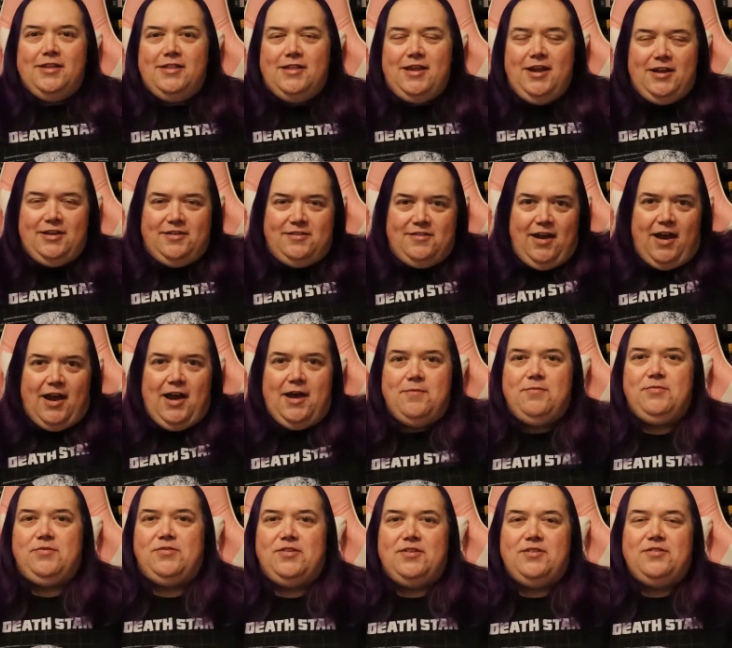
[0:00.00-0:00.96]
that
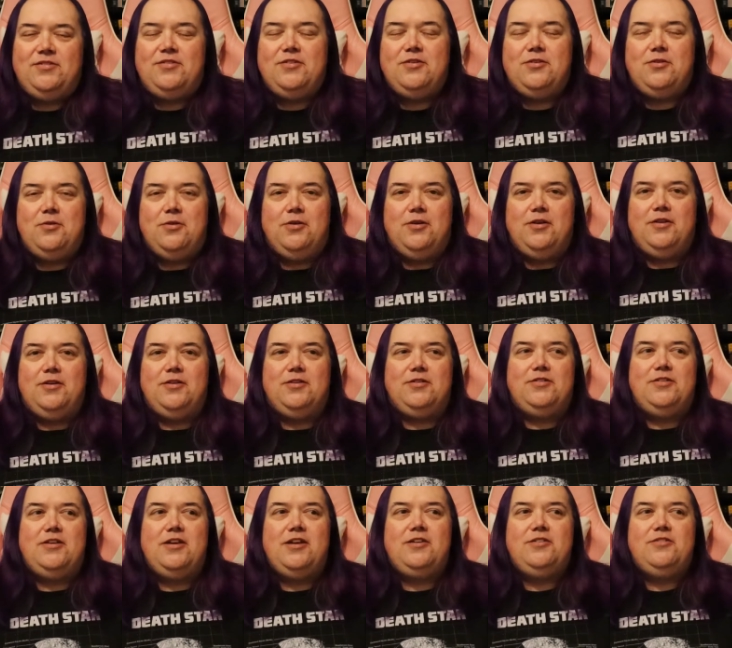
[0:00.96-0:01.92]
dives into
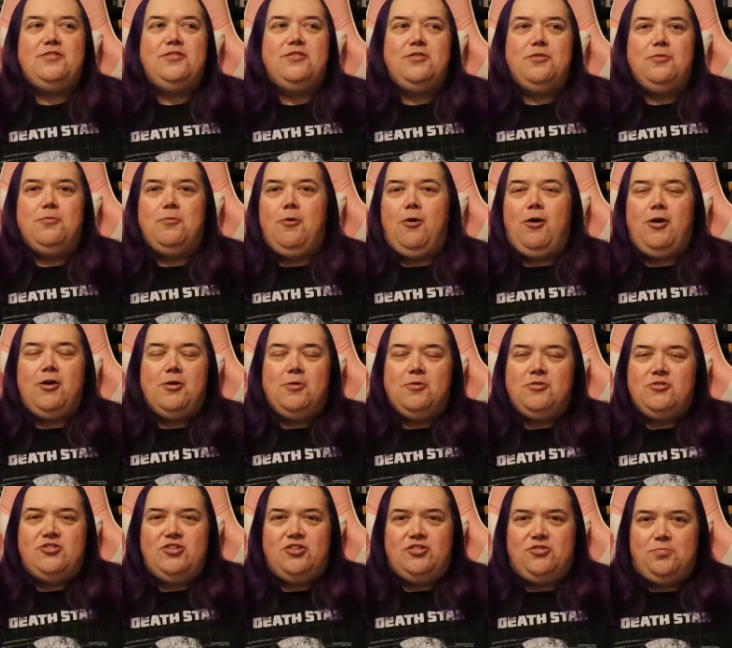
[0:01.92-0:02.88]
the
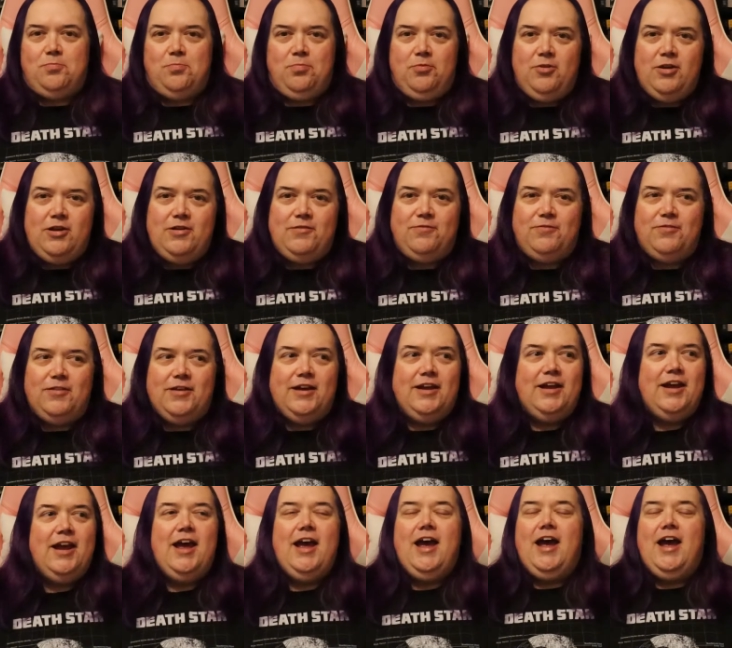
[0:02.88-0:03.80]
water just briefly.